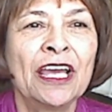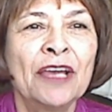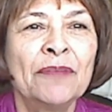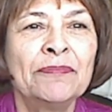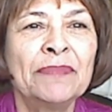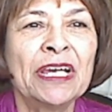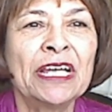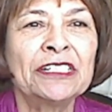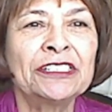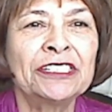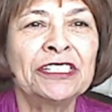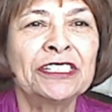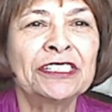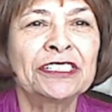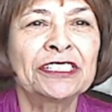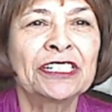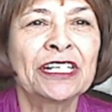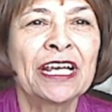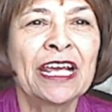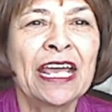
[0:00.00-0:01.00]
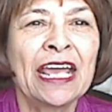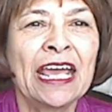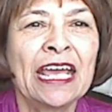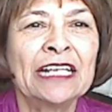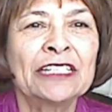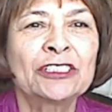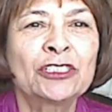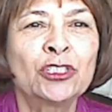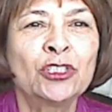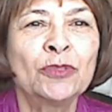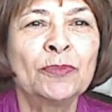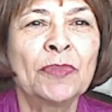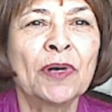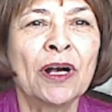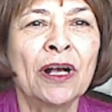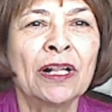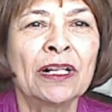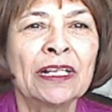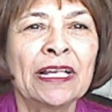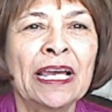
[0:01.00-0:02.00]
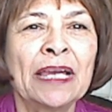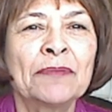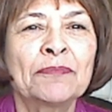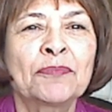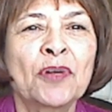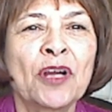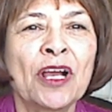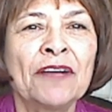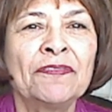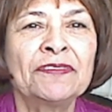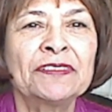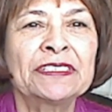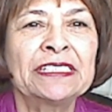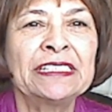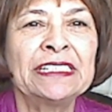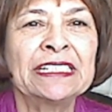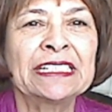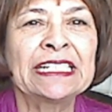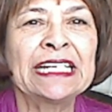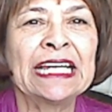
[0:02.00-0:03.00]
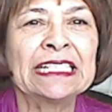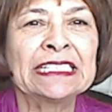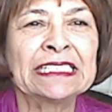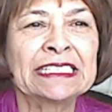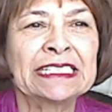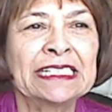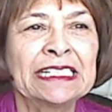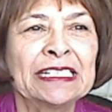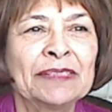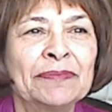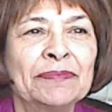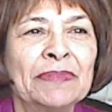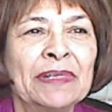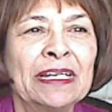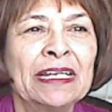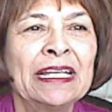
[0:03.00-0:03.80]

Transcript: Meshech, and Tubal, and prophesy against him,